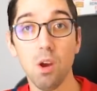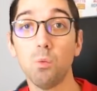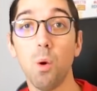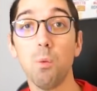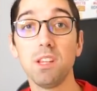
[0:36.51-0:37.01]

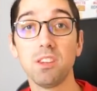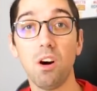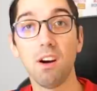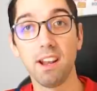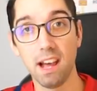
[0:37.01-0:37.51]
what we
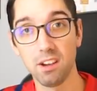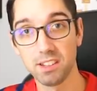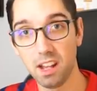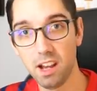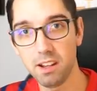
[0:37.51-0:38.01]
saw at Al
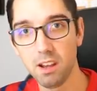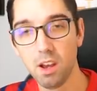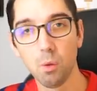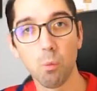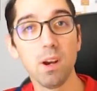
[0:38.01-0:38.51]
Sadd,
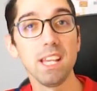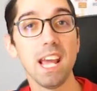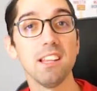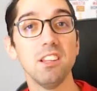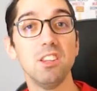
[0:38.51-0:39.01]
what he
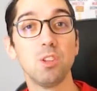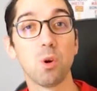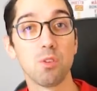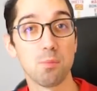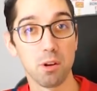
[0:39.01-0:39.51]
has in
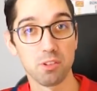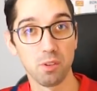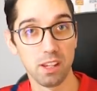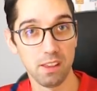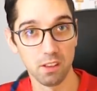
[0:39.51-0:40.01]
store for
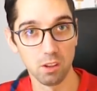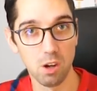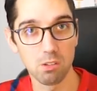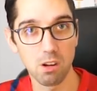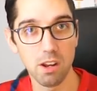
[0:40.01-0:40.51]
Barcelona in the
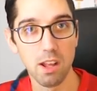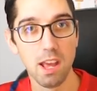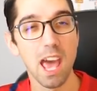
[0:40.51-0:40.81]
long run,